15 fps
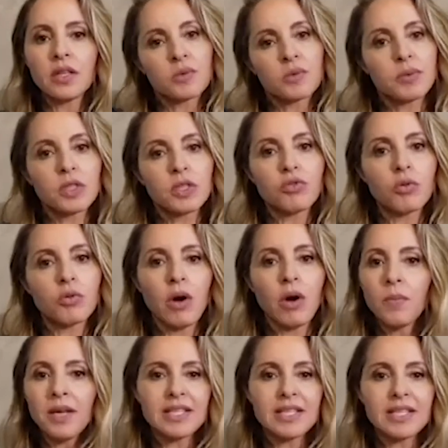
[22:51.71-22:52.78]
spiritual
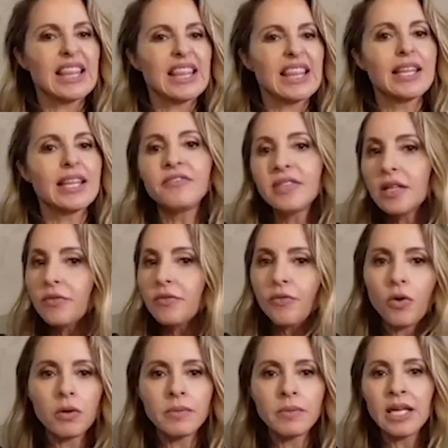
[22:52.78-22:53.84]
realm has lifted
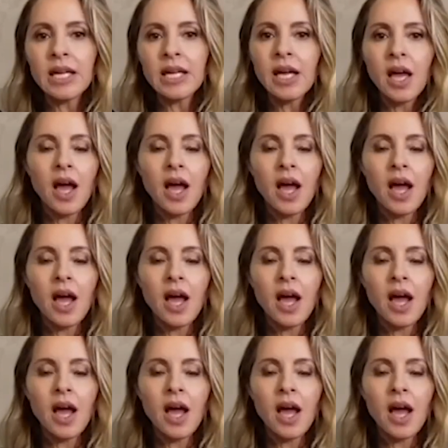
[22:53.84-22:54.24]
for me.